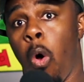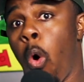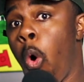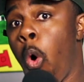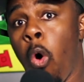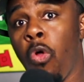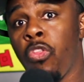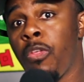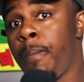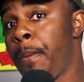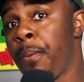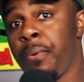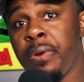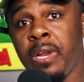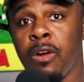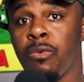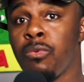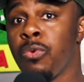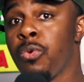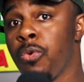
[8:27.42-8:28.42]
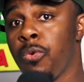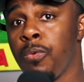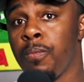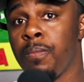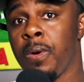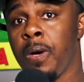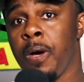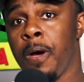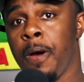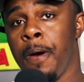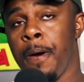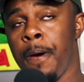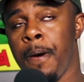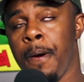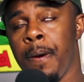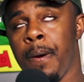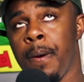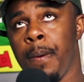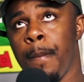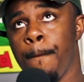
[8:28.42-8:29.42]
all the people in that room,
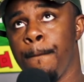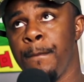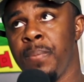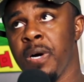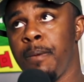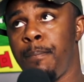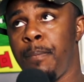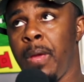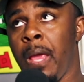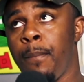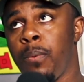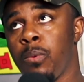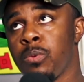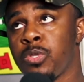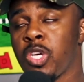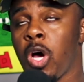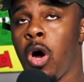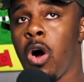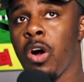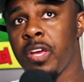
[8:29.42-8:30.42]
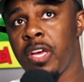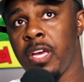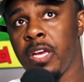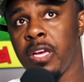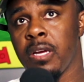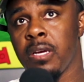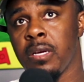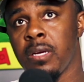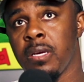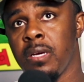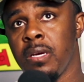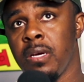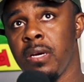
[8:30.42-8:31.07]
but people talking